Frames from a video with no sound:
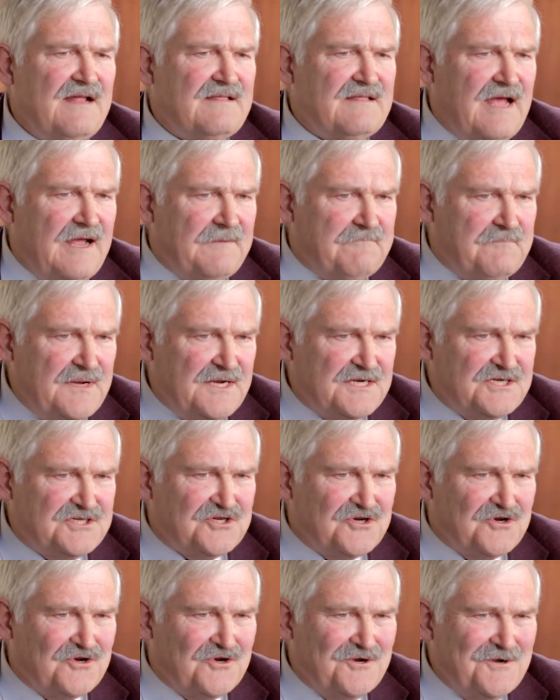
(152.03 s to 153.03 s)
get that
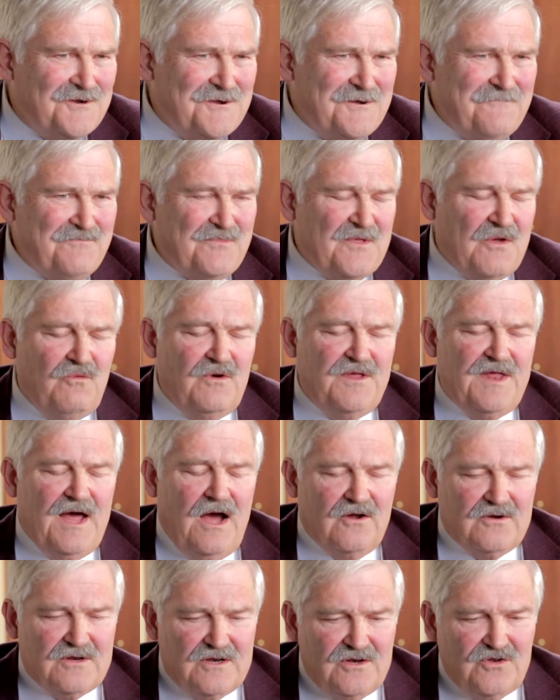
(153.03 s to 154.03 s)
picture
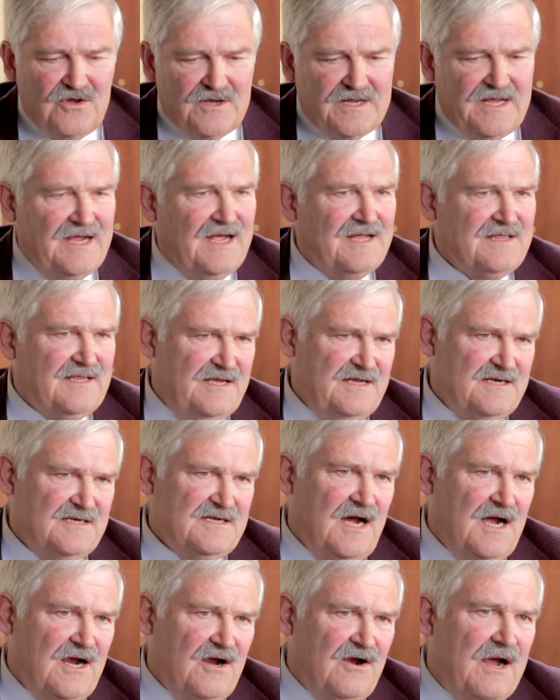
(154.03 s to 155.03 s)
without looking at the
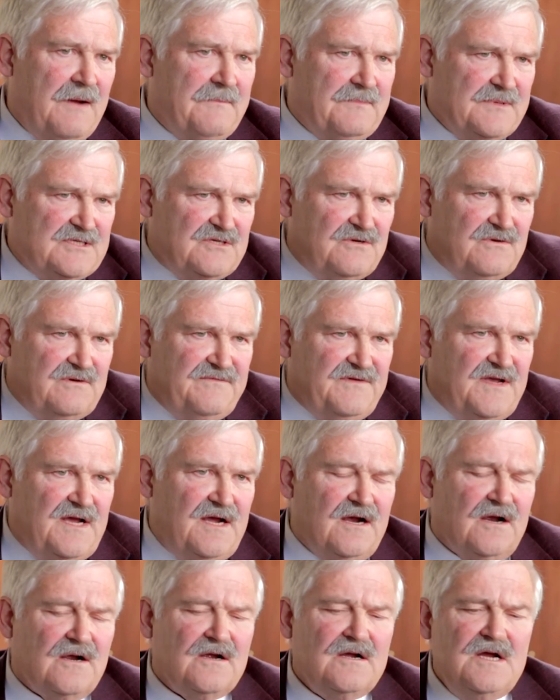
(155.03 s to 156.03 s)
entire episode of
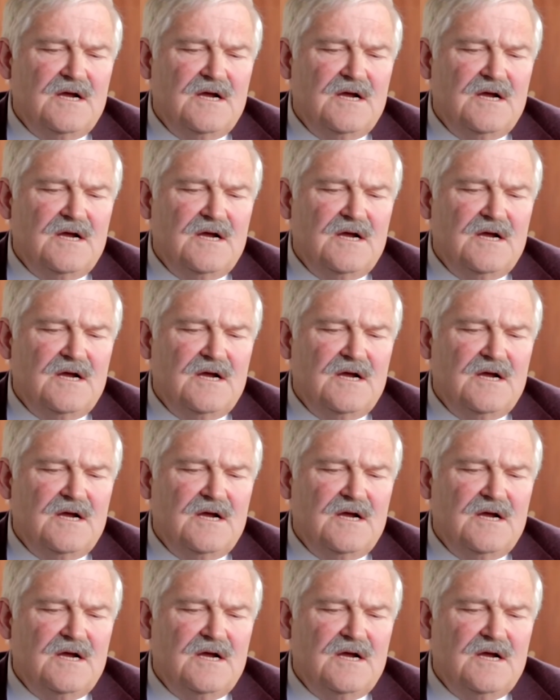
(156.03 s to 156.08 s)
care.